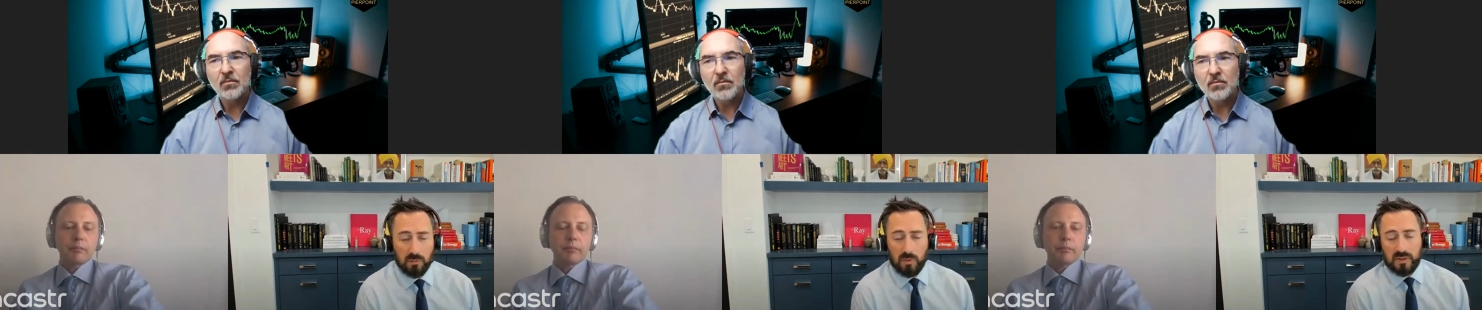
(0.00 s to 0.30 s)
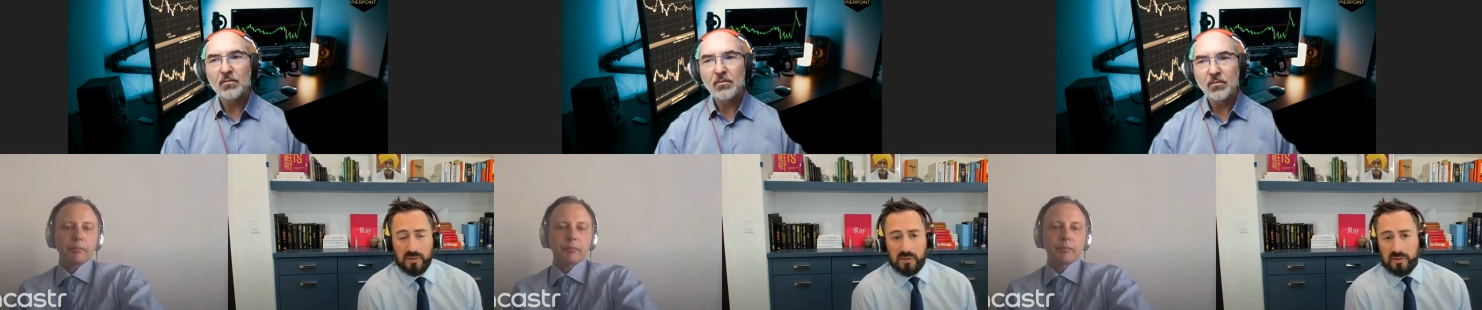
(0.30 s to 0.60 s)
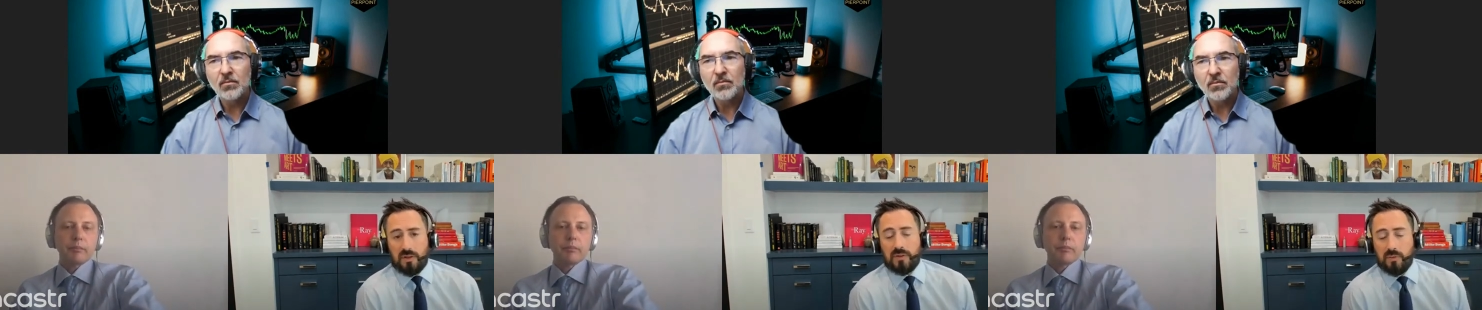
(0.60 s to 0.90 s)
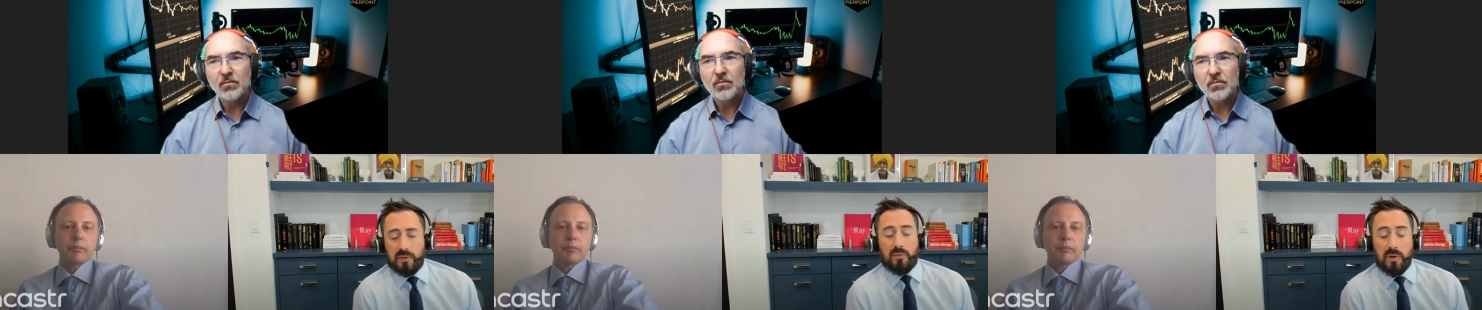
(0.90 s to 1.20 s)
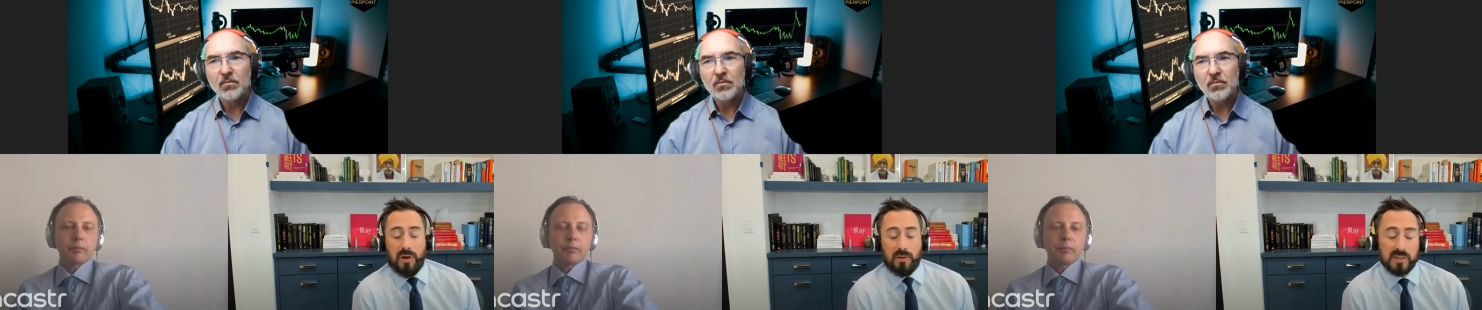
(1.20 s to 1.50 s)
Speaker 1: one to trade
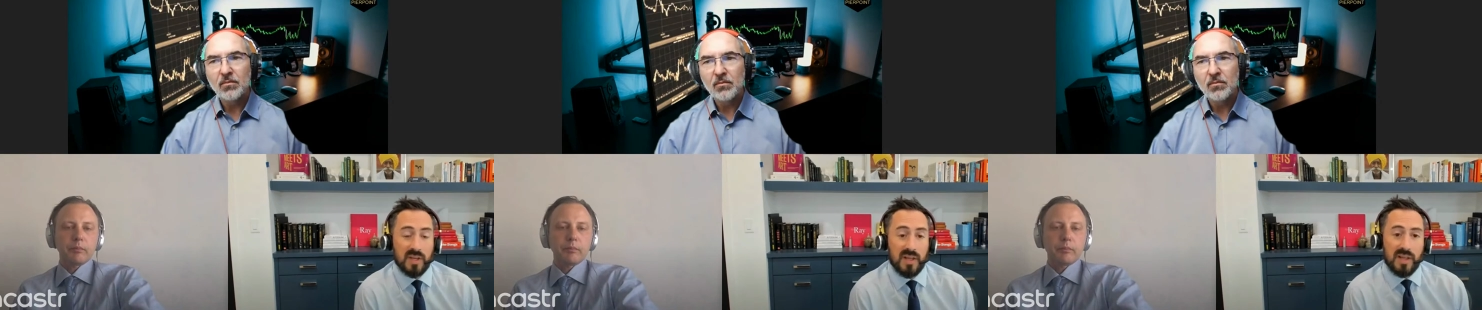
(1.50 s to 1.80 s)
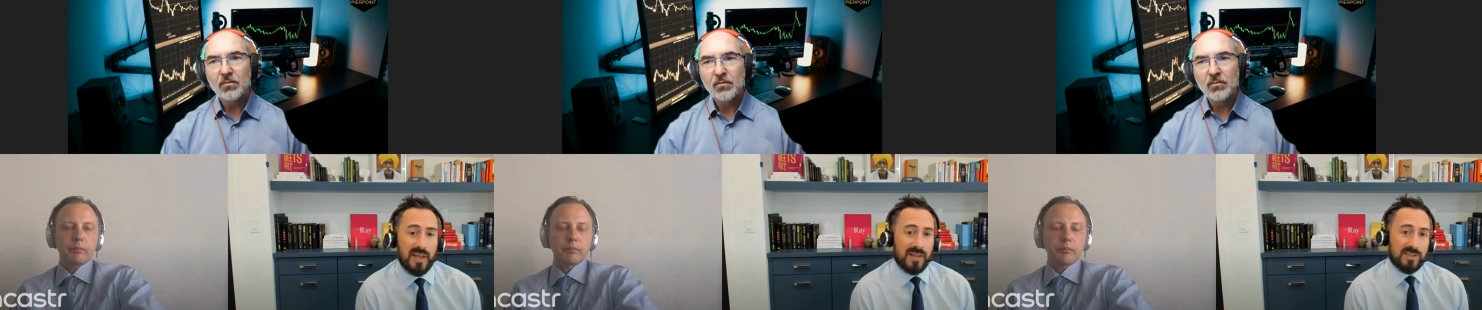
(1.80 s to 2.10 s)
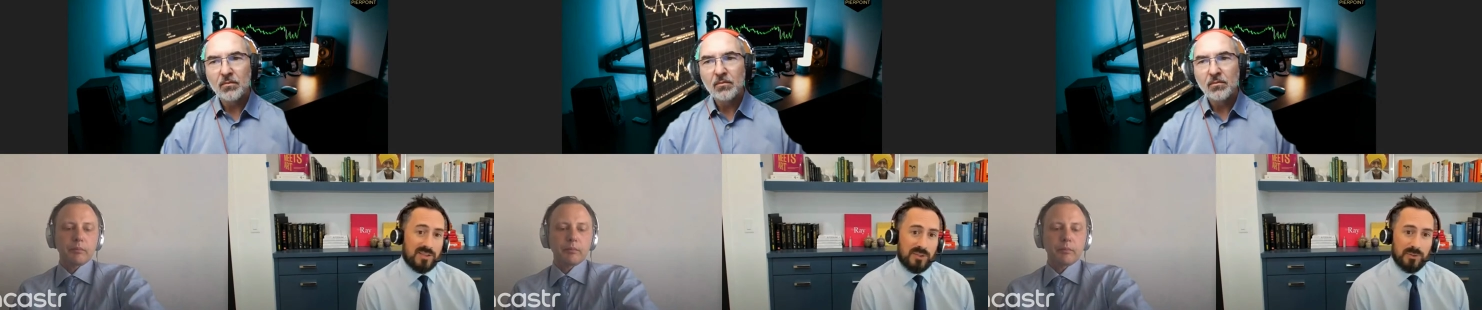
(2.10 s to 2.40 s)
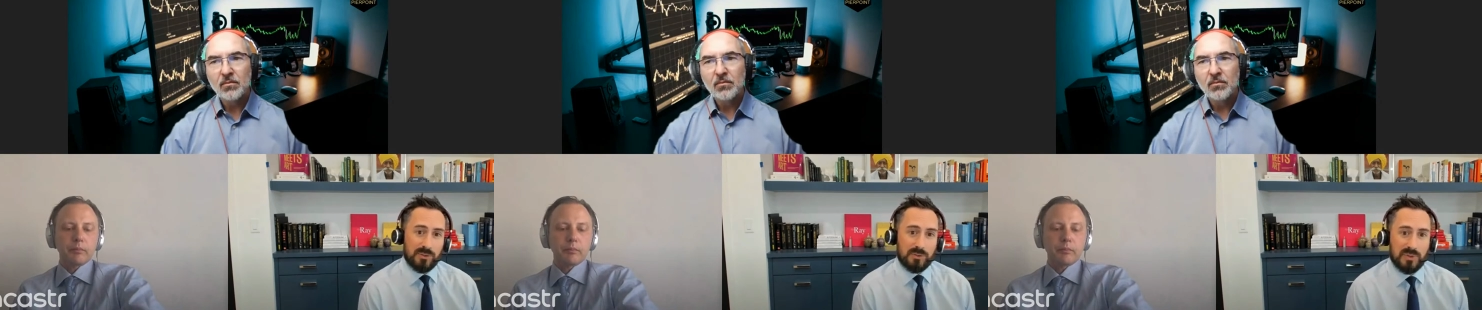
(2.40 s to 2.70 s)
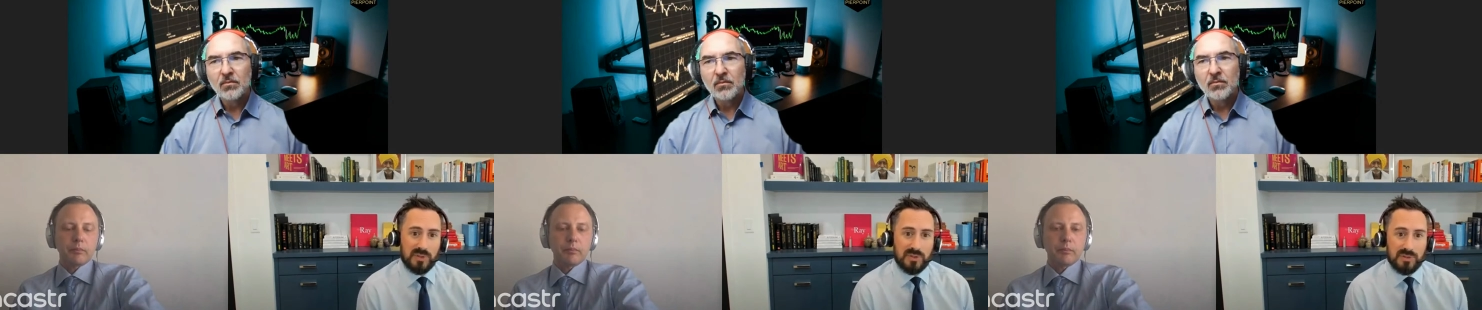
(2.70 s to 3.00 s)
24 hours and two